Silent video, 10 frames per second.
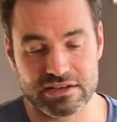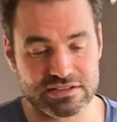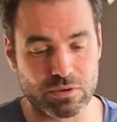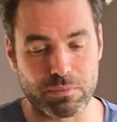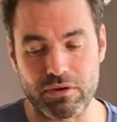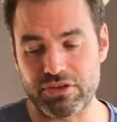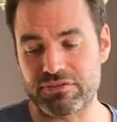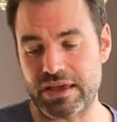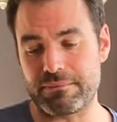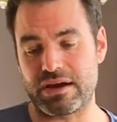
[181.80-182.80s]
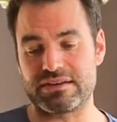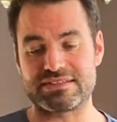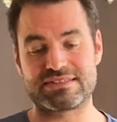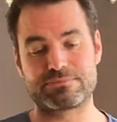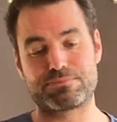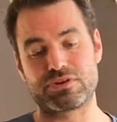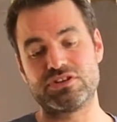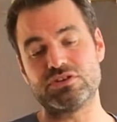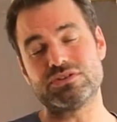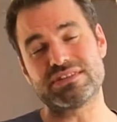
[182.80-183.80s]
So both of them
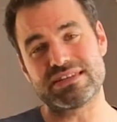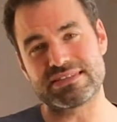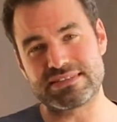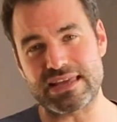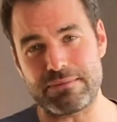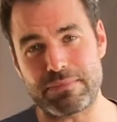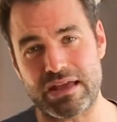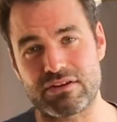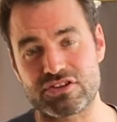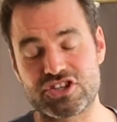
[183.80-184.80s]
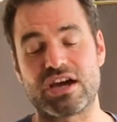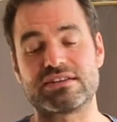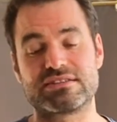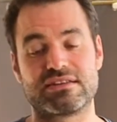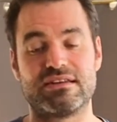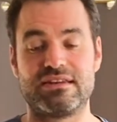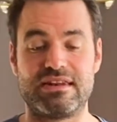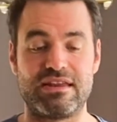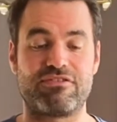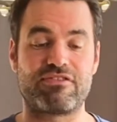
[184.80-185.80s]
produced in the same manner, just
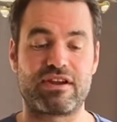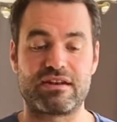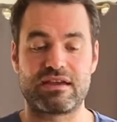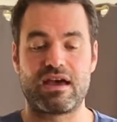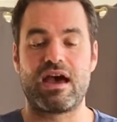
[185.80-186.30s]
different